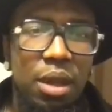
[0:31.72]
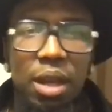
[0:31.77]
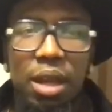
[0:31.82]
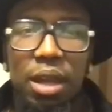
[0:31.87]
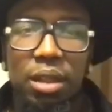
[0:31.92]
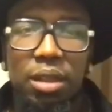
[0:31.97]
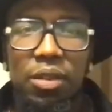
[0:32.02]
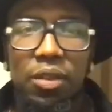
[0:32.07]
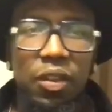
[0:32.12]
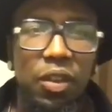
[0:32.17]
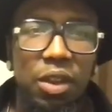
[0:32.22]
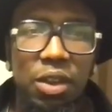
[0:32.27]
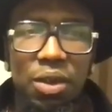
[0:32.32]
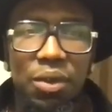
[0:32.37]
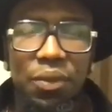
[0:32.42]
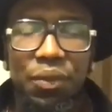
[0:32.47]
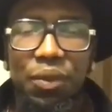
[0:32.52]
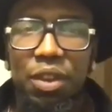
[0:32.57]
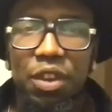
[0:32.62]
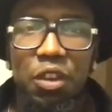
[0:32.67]
It's until you
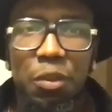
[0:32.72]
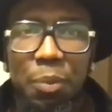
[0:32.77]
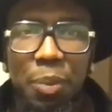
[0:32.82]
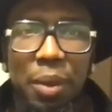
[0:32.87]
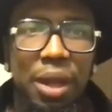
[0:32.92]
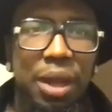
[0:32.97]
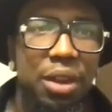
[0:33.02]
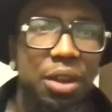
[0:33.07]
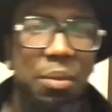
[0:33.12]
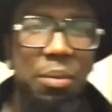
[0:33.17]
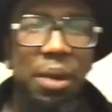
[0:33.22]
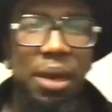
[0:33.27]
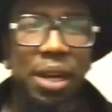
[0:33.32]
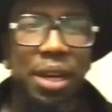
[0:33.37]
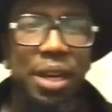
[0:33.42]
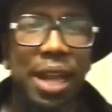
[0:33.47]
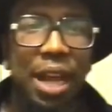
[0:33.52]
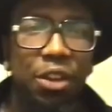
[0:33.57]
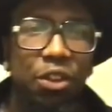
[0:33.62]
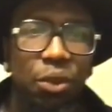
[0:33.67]
finish paying your
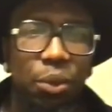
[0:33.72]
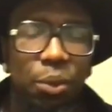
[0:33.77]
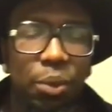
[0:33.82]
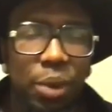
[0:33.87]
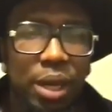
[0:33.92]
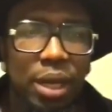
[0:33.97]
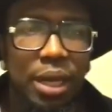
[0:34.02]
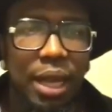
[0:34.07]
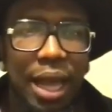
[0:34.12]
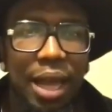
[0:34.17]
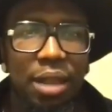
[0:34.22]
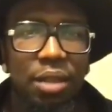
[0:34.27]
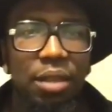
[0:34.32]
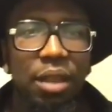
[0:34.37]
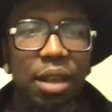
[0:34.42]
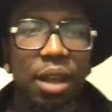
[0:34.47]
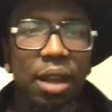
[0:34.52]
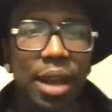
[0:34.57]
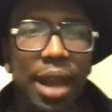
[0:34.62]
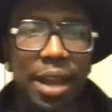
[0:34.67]
money that you
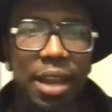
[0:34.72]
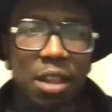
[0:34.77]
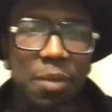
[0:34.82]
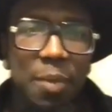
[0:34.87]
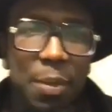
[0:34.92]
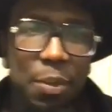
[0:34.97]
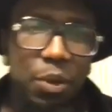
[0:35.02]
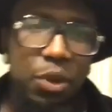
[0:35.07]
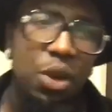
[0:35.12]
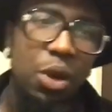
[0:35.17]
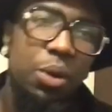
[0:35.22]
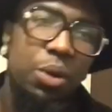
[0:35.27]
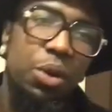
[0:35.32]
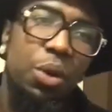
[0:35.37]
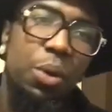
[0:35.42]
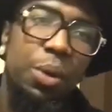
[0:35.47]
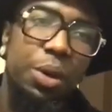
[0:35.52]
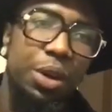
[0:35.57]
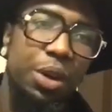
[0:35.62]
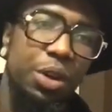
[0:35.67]
realize that these people don't
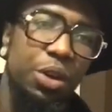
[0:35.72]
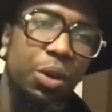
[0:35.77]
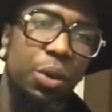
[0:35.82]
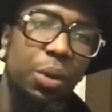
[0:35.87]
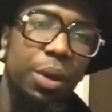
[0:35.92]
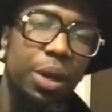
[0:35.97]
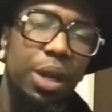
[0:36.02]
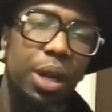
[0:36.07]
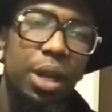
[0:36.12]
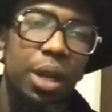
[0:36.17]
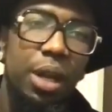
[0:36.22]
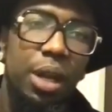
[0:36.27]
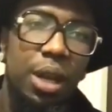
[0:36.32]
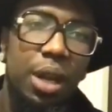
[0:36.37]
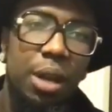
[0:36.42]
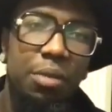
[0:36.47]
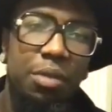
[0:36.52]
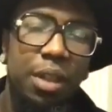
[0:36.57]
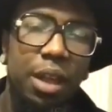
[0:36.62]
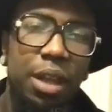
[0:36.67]
know what they're doing.
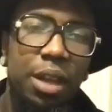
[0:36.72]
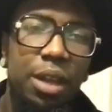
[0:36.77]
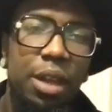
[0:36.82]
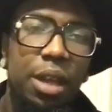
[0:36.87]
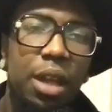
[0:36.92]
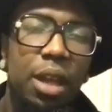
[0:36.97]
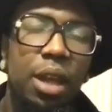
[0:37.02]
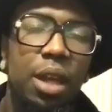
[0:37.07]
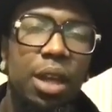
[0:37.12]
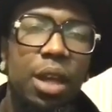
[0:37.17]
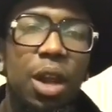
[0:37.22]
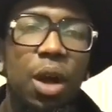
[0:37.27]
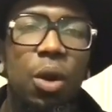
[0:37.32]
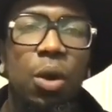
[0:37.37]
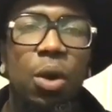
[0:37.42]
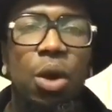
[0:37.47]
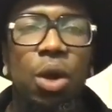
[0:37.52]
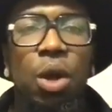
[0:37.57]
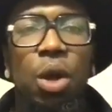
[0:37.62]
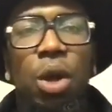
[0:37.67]
You know what I'm saying? You
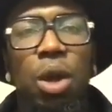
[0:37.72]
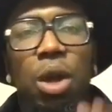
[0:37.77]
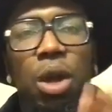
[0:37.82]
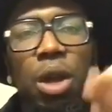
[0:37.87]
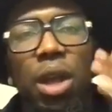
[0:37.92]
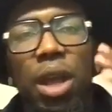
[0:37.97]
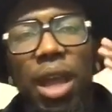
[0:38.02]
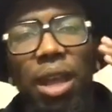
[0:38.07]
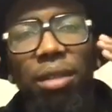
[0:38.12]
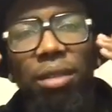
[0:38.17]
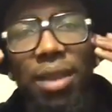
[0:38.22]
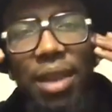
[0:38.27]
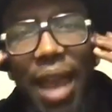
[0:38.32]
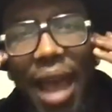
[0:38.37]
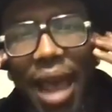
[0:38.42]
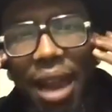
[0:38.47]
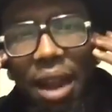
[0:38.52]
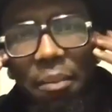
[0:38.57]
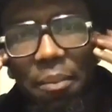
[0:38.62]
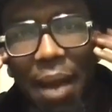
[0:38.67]
know, it's
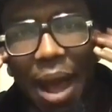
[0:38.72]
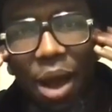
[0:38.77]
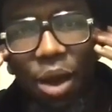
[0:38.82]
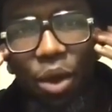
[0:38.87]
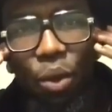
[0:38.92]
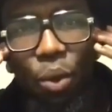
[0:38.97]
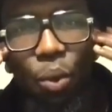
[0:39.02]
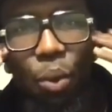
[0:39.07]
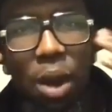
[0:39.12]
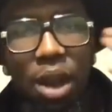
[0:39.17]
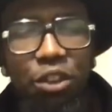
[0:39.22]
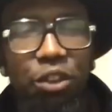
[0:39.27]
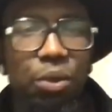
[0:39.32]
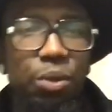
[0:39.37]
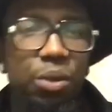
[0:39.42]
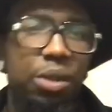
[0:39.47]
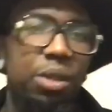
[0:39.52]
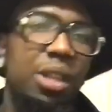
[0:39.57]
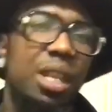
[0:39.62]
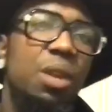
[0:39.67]
not about what
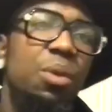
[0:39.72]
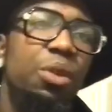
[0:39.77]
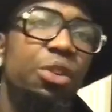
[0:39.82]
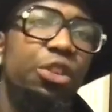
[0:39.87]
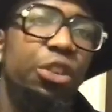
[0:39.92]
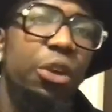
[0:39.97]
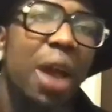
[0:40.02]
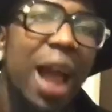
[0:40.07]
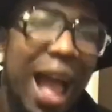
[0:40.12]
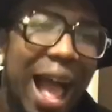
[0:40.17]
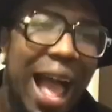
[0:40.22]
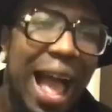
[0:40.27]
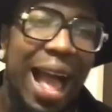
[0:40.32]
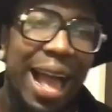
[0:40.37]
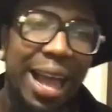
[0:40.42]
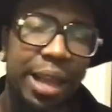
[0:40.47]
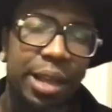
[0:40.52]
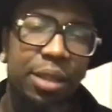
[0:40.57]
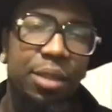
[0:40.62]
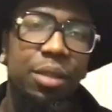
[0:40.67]
you see with your
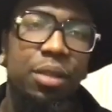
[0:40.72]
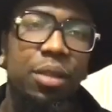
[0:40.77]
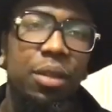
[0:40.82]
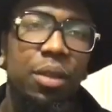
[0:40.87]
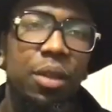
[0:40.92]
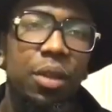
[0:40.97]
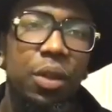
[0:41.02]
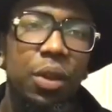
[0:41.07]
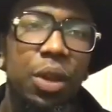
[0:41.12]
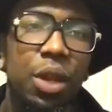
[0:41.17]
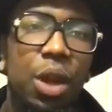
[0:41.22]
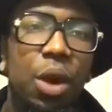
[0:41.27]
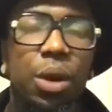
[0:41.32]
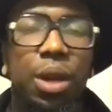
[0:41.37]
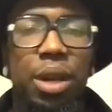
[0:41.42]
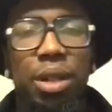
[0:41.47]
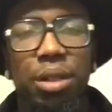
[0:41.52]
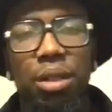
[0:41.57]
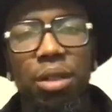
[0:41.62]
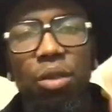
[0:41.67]
eyes. You
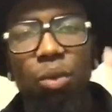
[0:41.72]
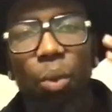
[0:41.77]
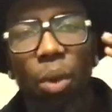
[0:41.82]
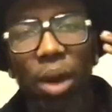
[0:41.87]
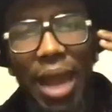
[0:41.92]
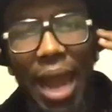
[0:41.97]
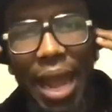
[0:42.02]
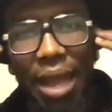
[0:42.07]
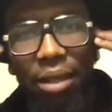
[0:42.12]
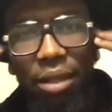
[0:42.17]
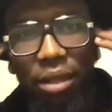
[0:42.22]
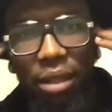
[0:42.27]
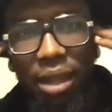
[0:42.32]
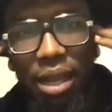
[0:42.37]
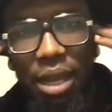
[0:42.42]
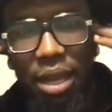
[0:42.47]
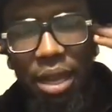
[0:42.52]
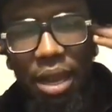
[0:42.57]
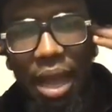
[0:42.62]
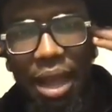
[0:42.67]
know, and this is what I
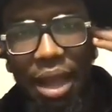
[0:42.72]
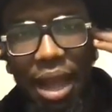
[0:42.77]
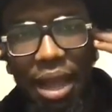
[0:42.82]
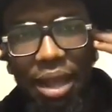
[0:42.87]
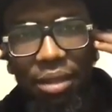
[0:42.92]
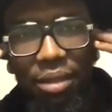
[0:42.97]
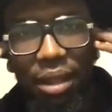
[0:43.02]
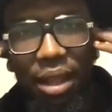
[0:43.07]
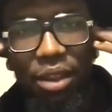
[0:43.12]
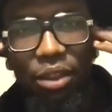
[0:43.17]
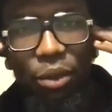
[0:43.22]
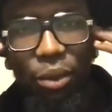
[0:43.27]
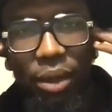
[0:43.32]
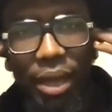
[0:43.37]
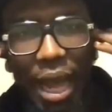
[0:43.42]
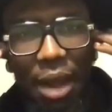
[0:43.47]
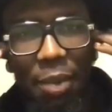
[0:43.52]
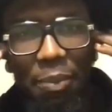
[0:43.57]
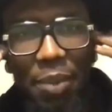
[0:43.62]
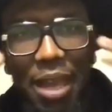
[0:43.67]
see, I say to a
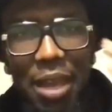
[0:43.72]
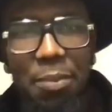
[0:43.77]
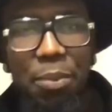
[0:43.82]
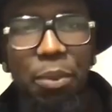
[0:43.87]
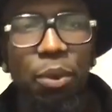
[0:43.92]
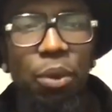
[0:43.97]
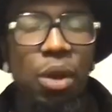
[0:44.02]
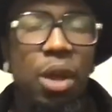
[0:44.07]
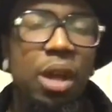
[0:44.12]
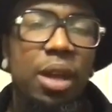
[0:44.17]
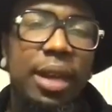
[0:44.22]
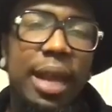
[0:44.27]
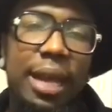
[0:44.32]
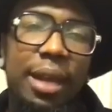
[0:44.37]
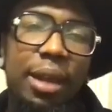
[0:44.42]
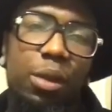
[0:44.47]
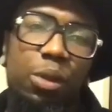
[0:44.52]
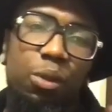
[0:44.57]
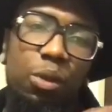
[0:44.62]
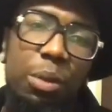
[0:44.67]
lot of people.
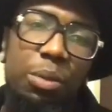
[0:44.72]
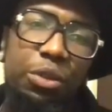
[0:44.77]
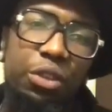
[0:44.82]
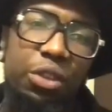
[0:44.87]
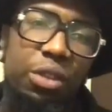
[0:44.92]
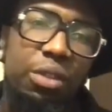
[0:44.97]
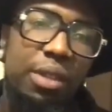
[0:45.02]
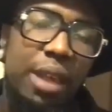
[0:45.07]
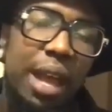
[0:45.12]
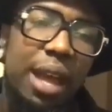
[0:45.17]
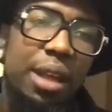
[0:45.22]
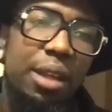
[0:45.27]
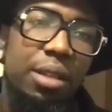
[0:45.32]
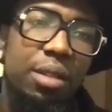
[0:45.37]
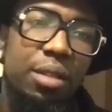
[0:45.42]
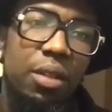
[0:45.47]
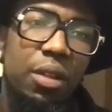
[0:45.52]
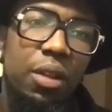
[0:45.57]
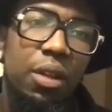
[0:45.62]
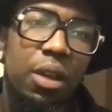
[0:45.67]
Like the scripture
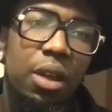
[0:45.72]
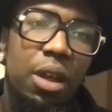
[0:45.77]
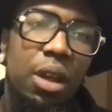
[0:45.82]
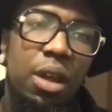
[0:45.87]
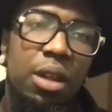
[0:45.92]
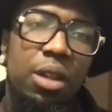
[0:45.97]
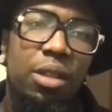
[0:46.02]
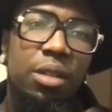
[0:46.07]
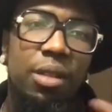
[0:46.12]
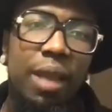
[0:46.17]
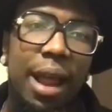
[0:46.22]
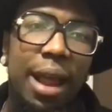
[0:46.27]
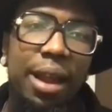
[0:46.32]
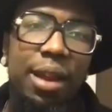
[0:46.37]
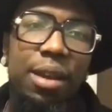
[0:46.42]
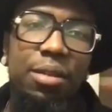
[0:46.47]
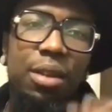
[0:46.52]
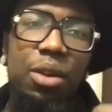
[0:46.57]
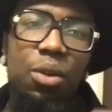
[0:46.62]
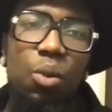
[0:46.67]
says,
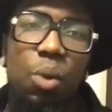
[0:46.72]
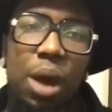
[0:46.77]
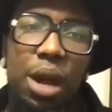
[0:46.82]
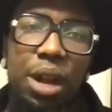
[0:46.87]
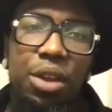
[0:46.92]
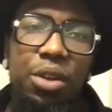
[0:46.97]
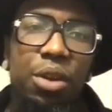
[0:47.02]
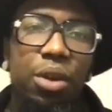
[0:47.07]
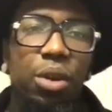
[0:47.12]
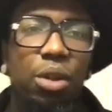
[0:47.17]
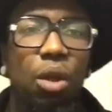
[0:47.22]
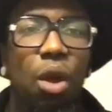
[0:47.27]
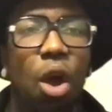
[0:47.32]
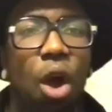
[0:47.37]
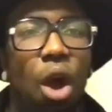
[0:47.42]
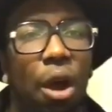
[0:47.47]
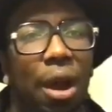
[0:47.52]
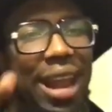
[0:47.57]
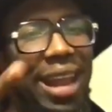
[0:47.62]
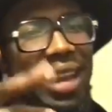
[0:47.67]
signs and wonders
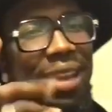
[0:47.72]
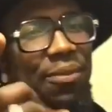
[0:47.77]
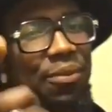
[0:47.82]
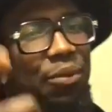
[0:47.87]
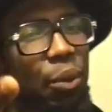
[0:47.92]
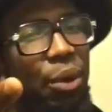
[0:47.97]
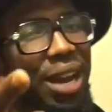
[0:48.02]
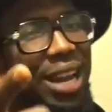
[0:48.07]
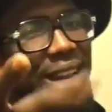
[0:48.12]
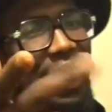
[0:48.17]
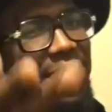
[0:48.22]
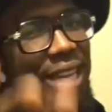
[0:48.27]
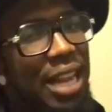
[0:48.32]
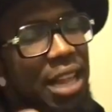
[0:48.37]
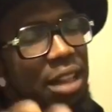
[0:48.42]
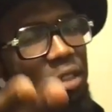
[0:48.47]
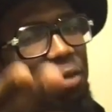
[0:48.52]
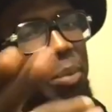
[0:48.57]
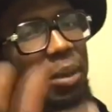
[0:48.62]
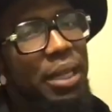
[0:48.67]
are for a
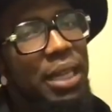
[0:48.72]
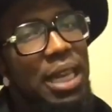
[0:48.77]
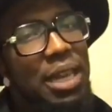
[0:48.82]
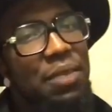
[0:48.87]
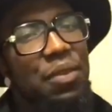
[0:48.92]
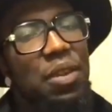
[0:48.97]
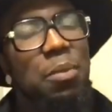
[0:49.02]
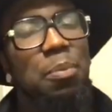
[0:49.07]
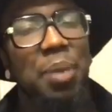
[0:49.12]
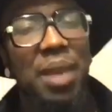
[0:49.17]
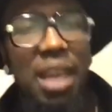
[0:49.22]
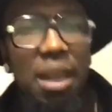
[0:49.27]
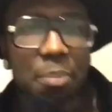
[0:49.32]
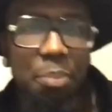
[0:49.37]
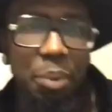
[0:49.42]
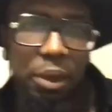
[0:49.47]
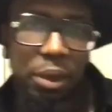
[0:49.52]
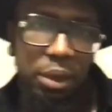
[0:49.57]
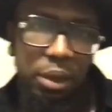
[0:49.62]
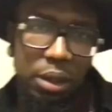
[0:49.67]
disbelieving
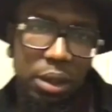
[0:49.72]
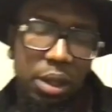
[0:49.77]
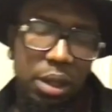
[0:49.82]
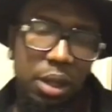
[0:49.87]
people.